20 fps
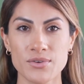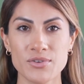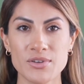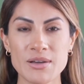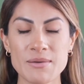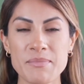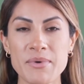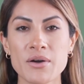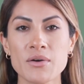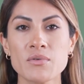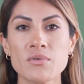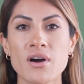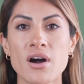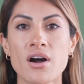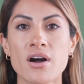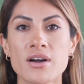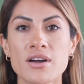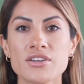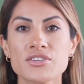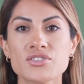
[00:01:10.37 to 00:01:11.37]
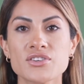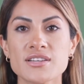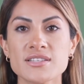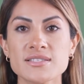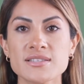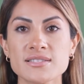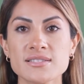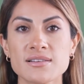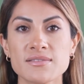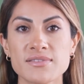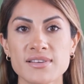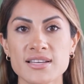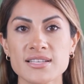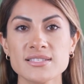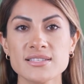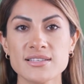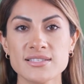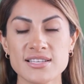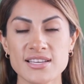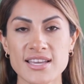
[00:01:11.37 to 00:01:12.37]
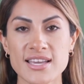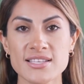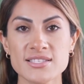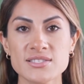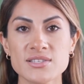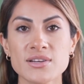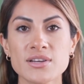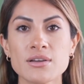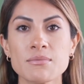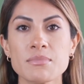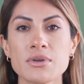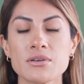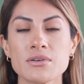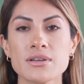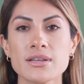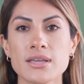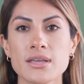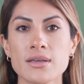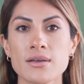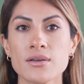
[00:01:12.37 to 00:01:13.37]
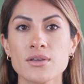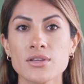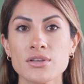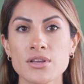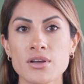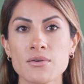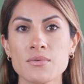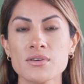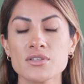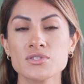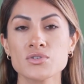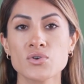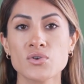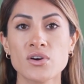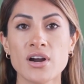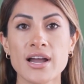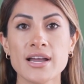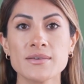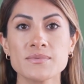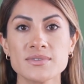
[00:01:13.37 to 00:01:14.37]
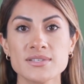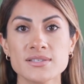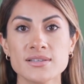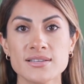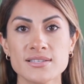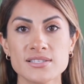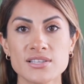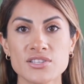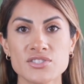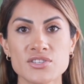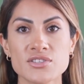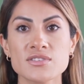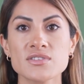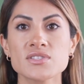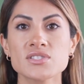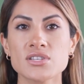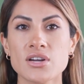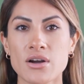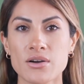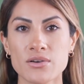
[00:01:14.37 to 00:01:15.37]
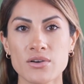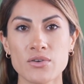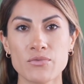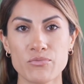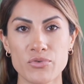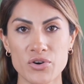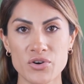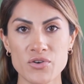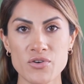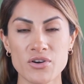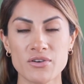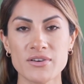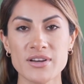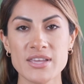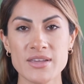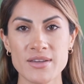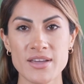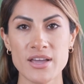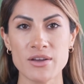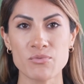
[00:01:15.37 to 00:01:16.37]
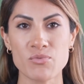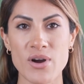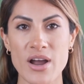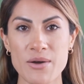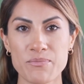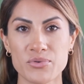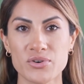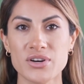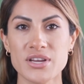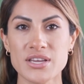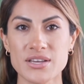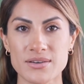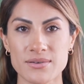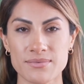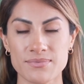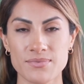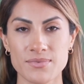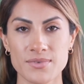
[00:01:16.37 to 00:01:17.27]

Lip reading: Criminal law addresses offenses against the community, known as crimes, such as assault, burglary, and robbery.